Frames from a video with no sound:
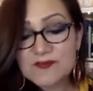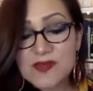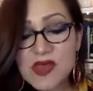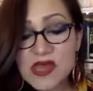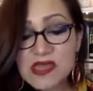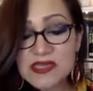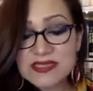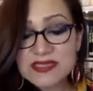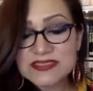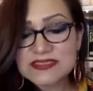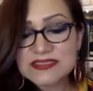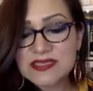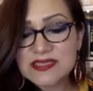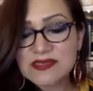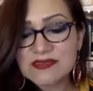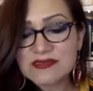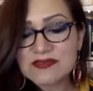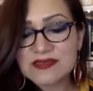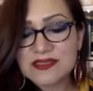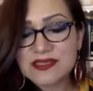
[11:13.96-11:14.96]

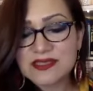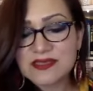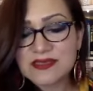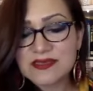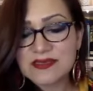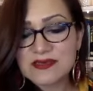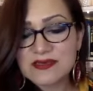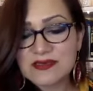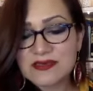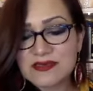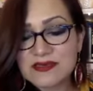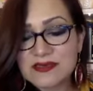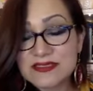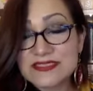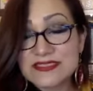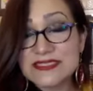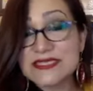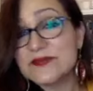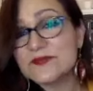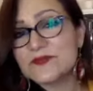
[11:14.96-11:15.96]
Pakistan, the
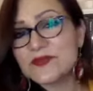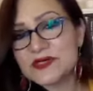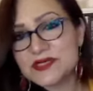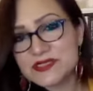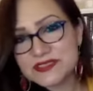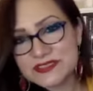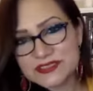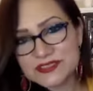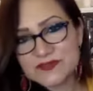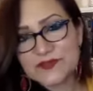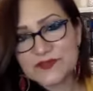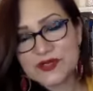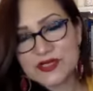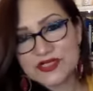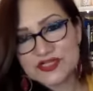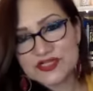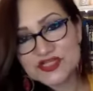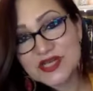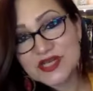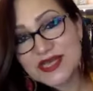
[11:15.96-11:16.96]

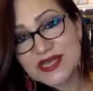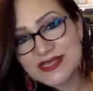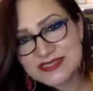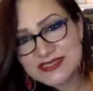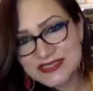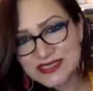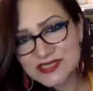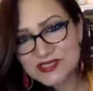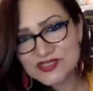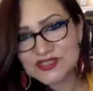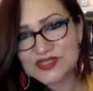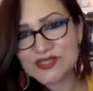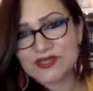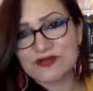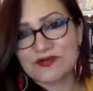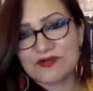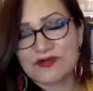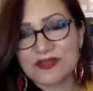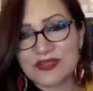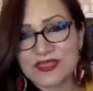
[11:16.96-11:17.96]

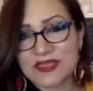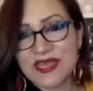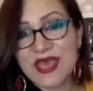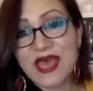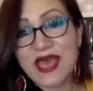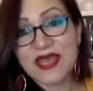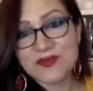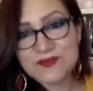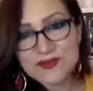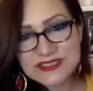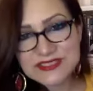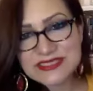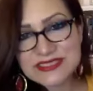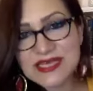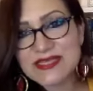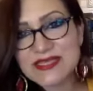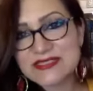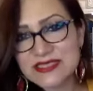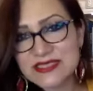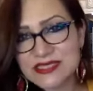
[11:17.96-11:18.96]
de-Persianization or the
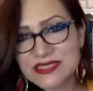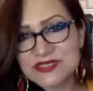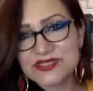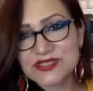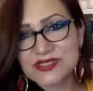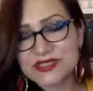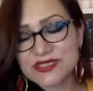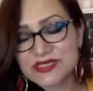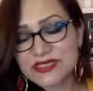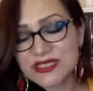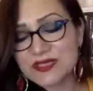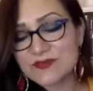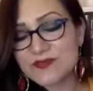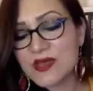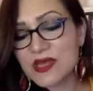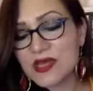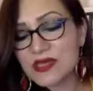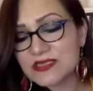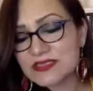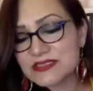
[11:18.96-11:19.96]
Arabicization in
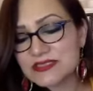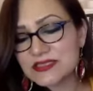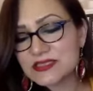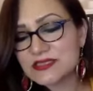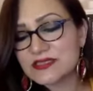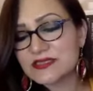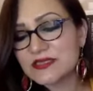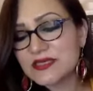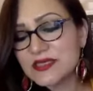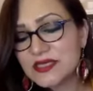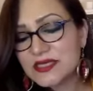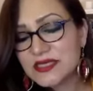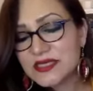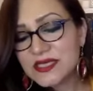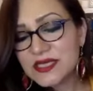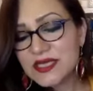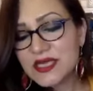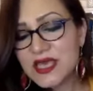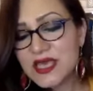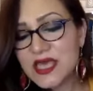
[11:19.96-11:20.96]
Pakistan,
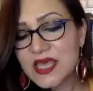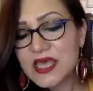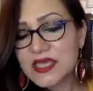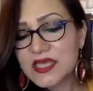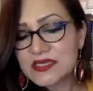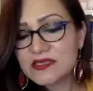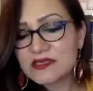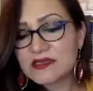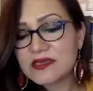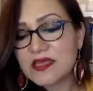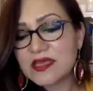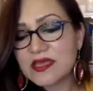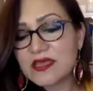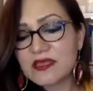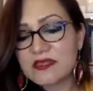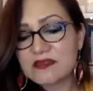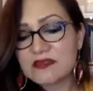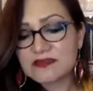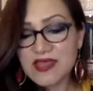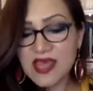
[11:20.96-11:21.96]
and
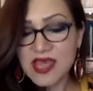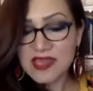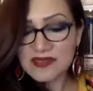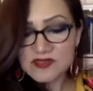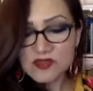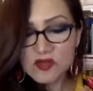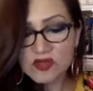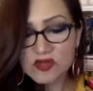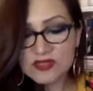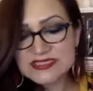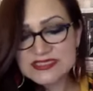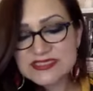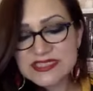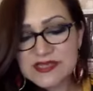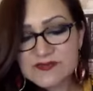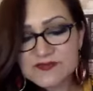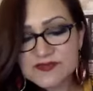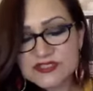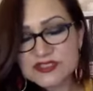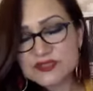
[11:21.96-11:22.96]
that
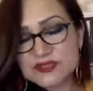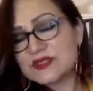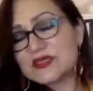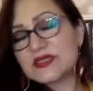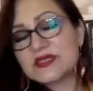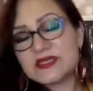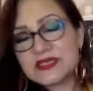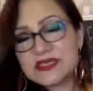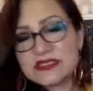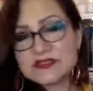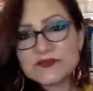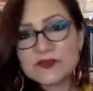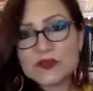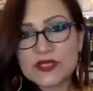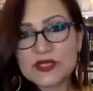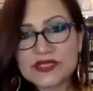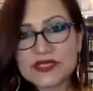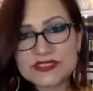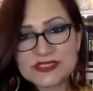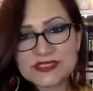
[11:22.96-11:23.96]
concept. So there are these
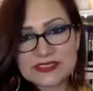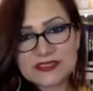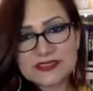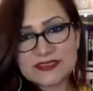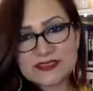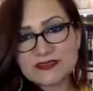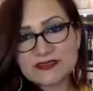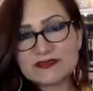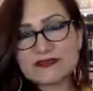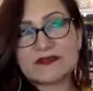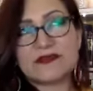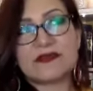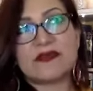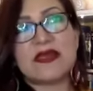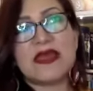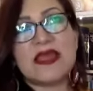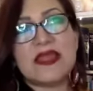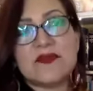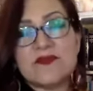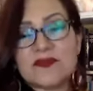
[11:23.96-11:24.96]
political
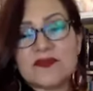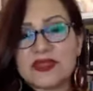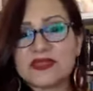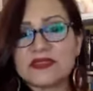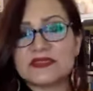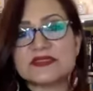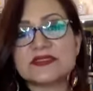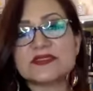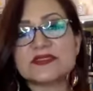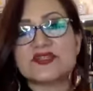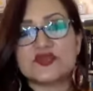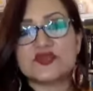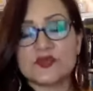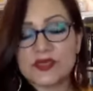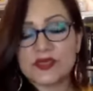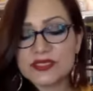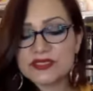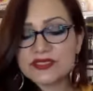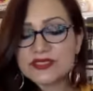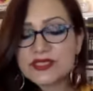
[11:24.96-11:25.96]
elements to
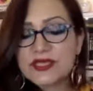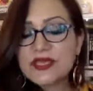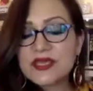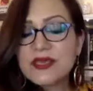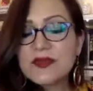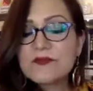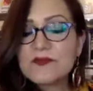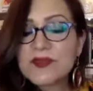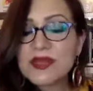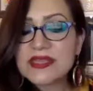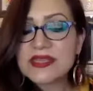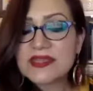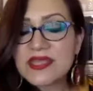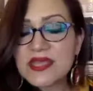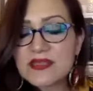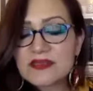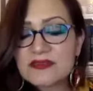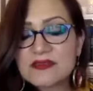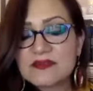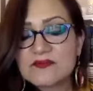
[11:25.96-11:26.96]
it. But
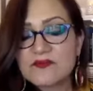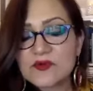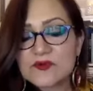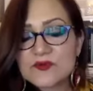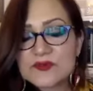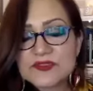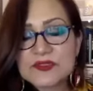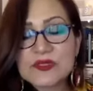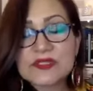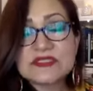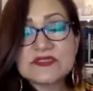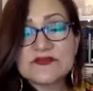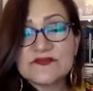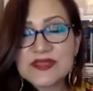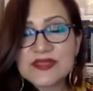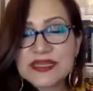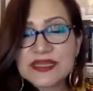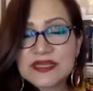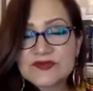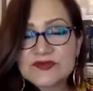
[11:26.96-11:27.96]
then what was also
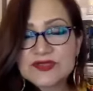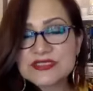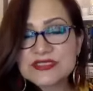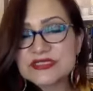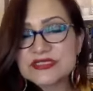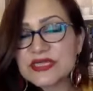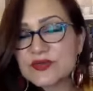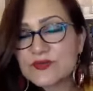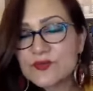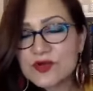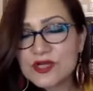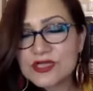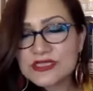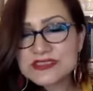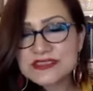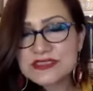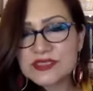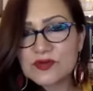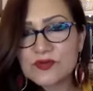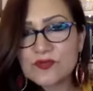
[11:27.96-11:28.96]
very interesting
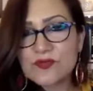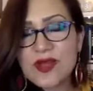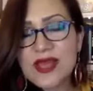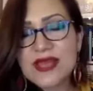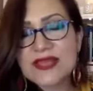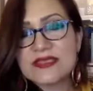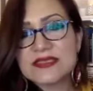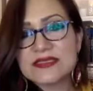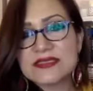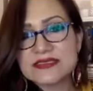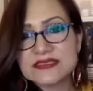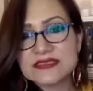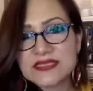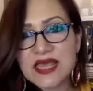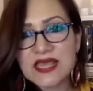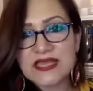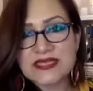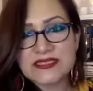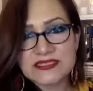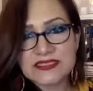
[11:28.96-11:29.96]
was, you know, why this
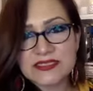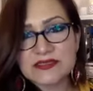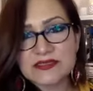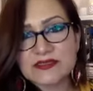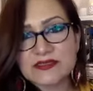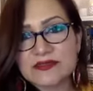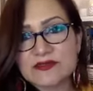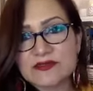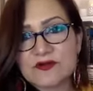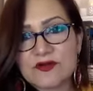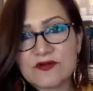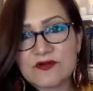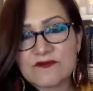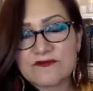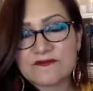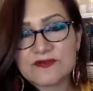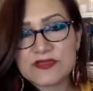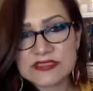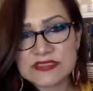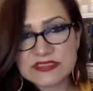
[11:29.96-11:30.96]
idea
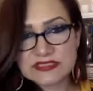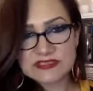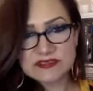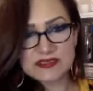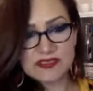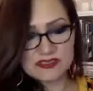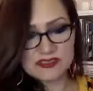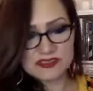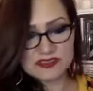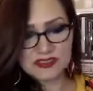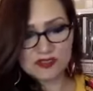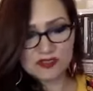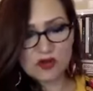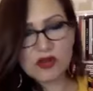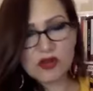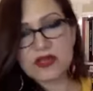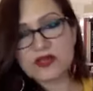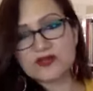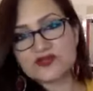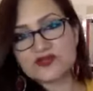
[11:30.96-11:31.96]
of this
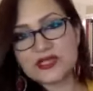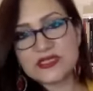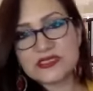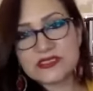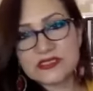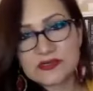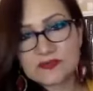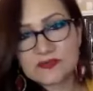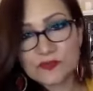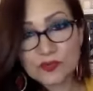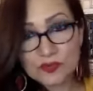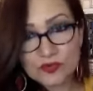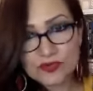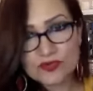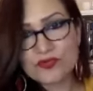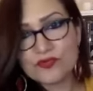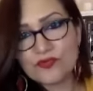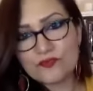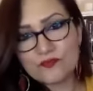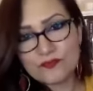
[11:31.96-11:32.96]
derogatory term
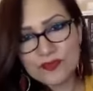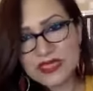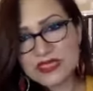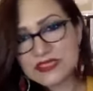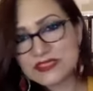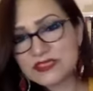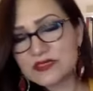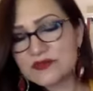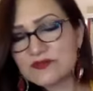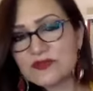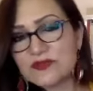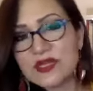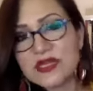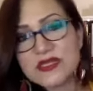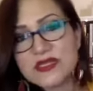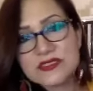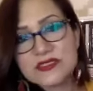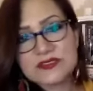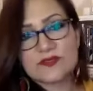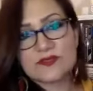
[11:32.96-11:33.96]
Urdu medium,
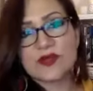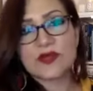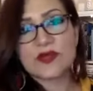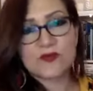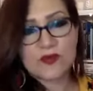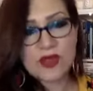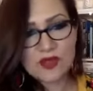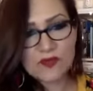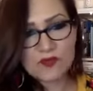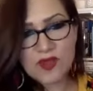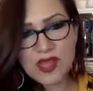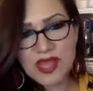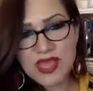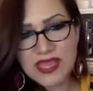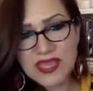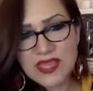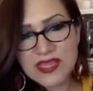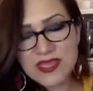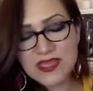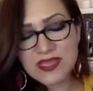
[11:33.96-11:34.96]
right? So
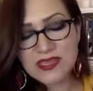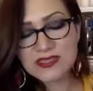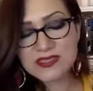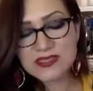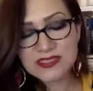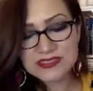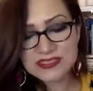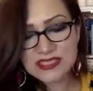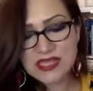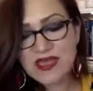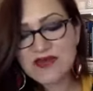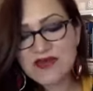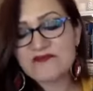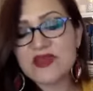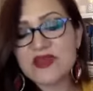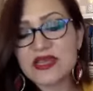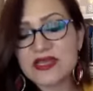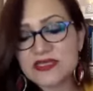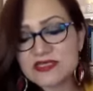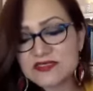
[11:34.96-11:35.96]
why does it have
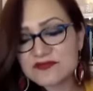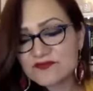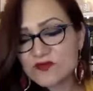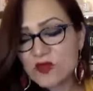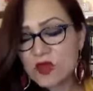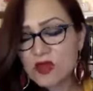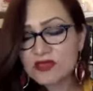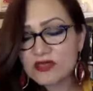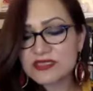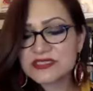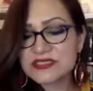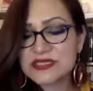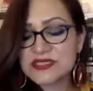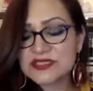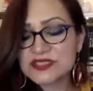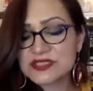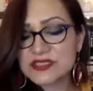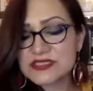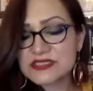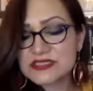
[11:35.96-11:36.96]
negative
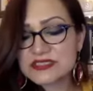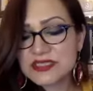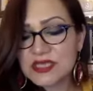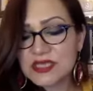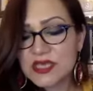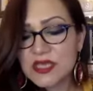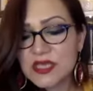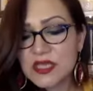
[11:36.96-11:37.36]
connotations?